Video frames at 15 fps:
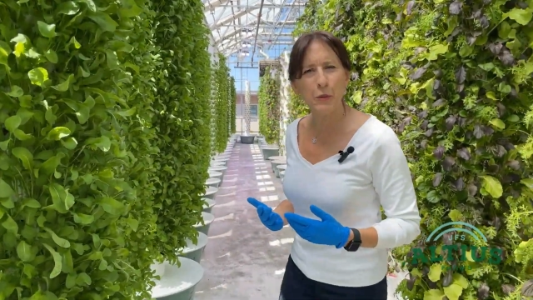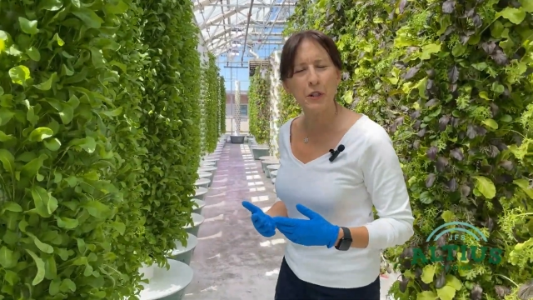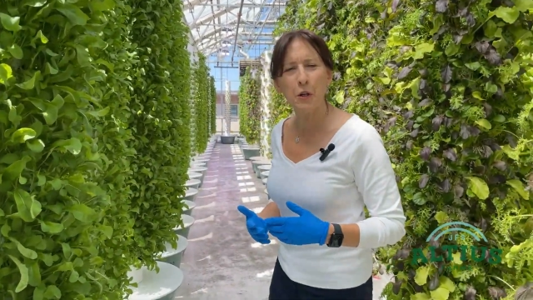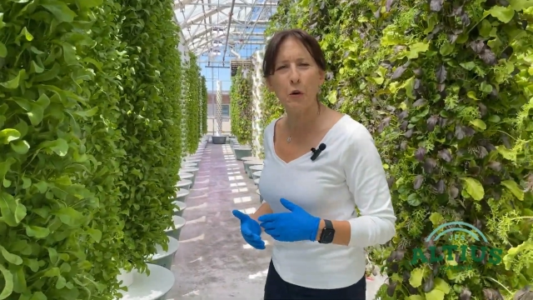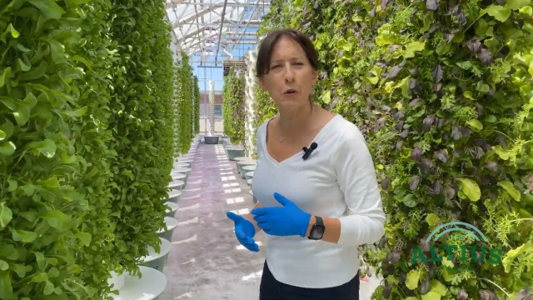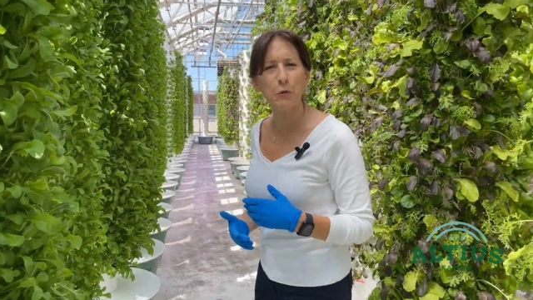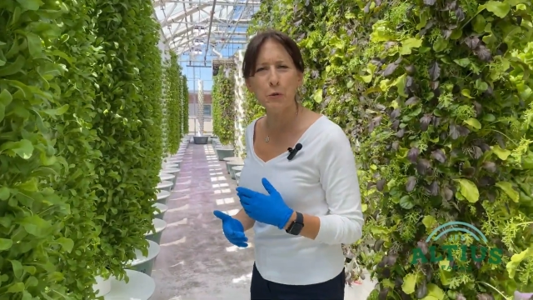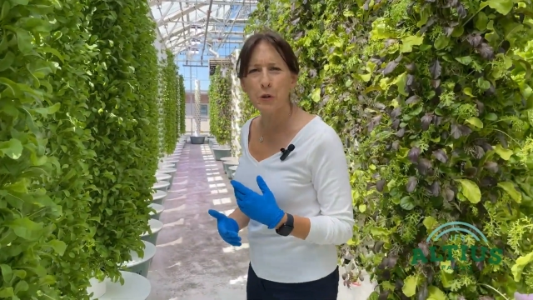We
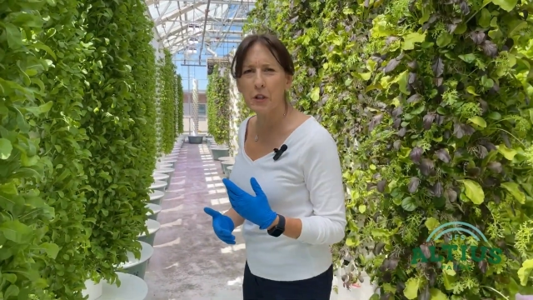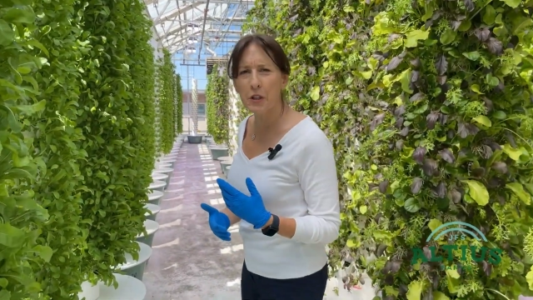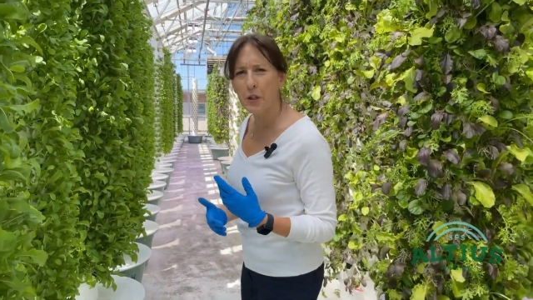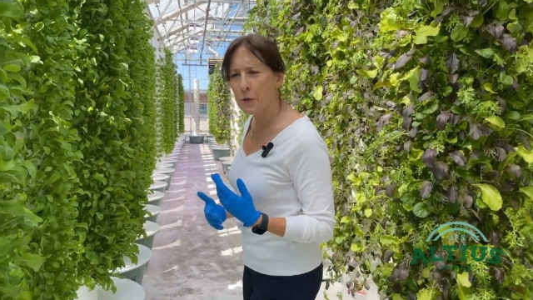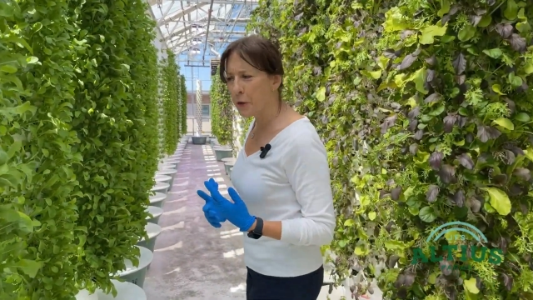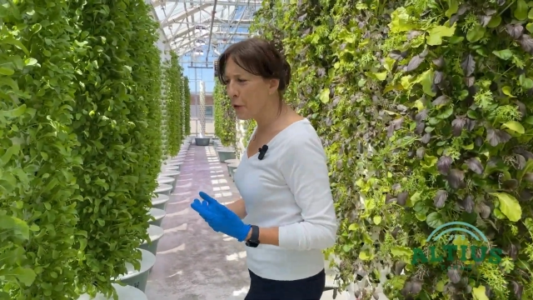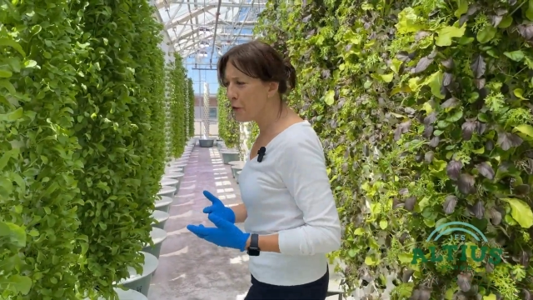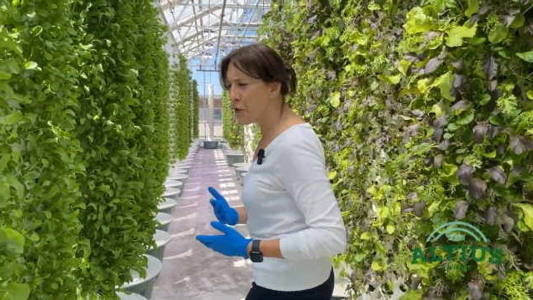know
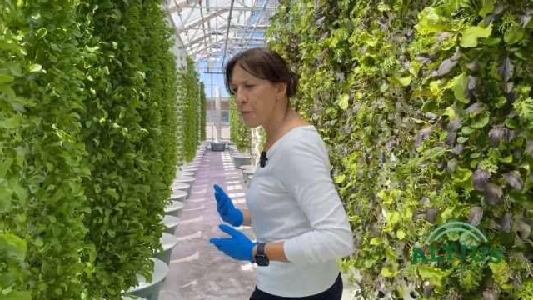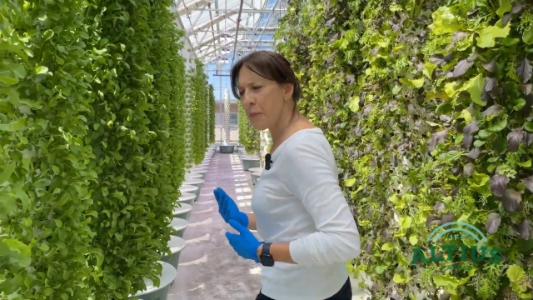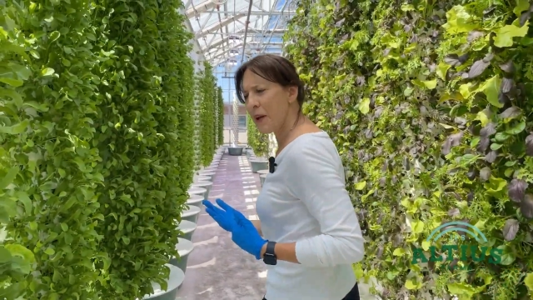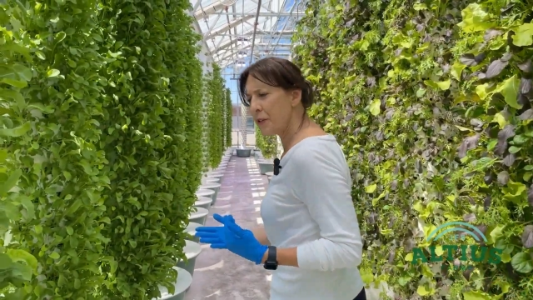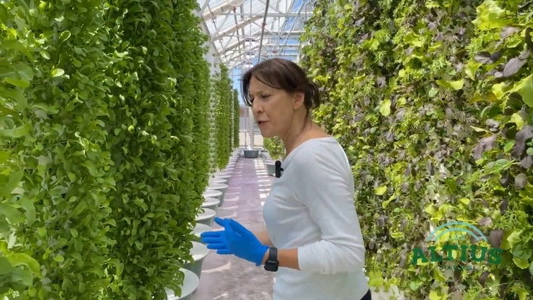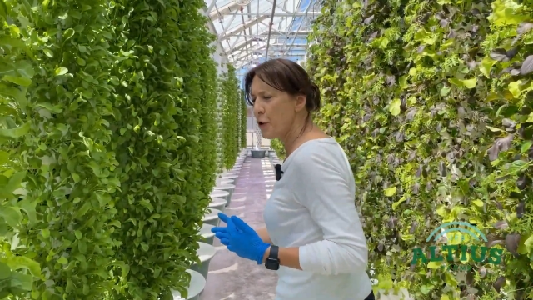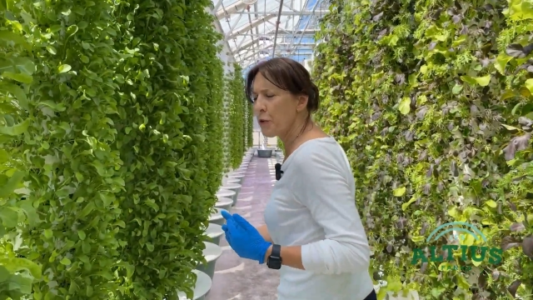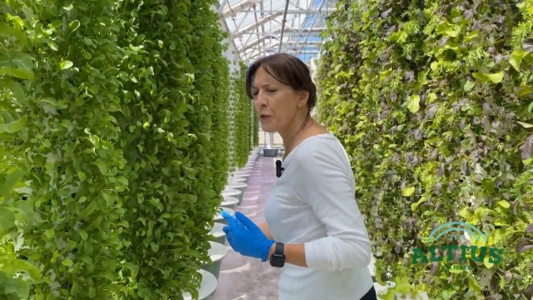arugula grows the
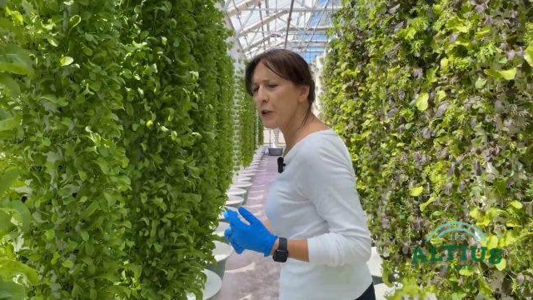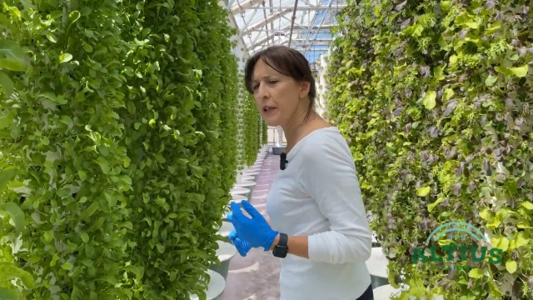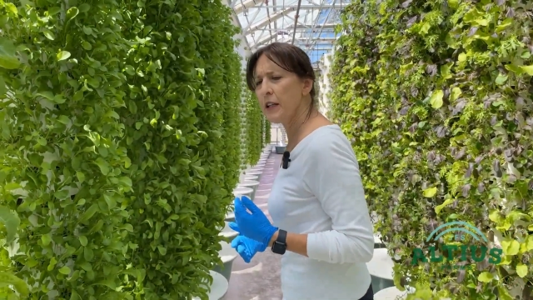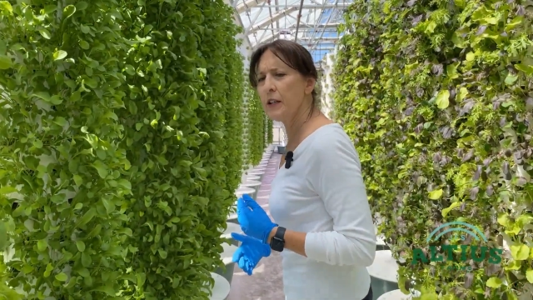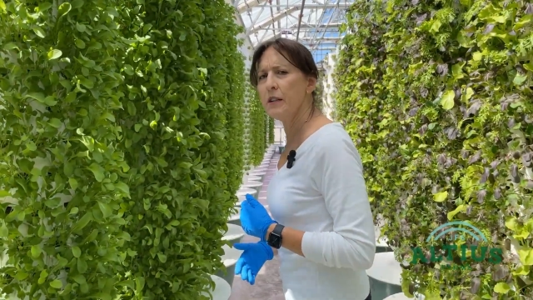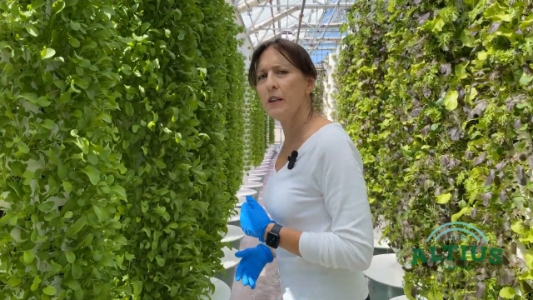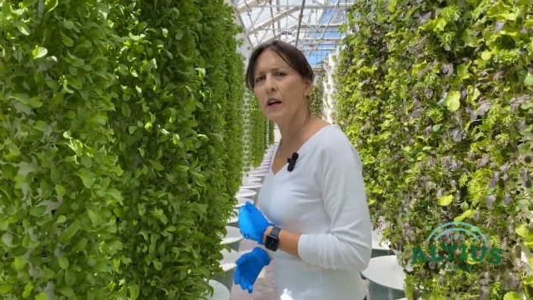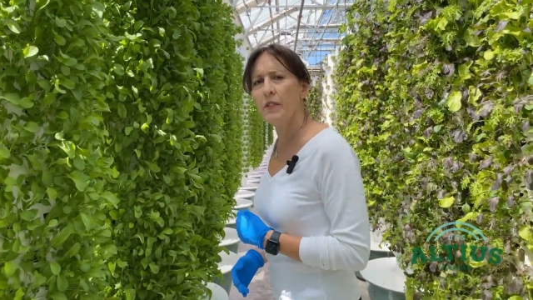best over
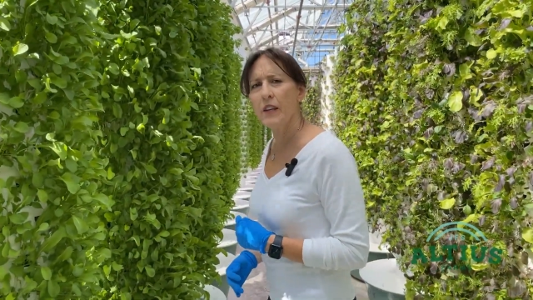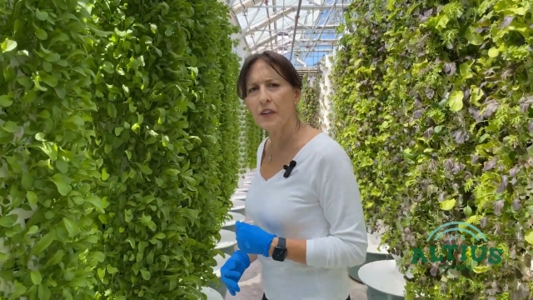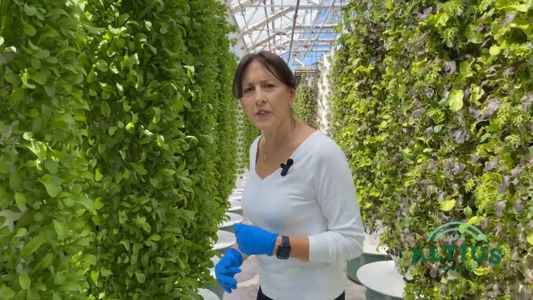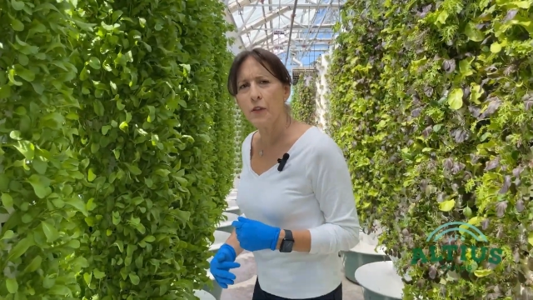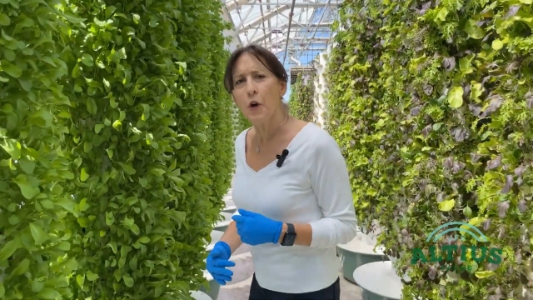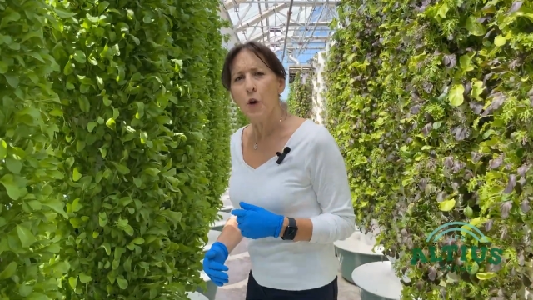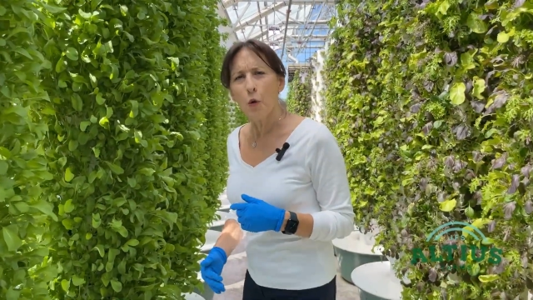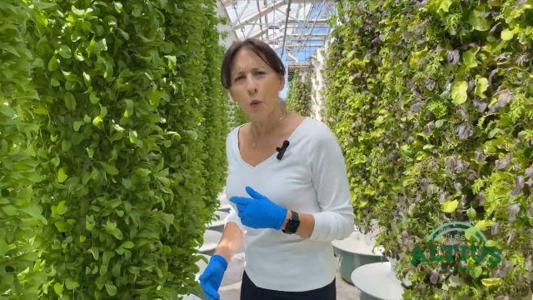here on this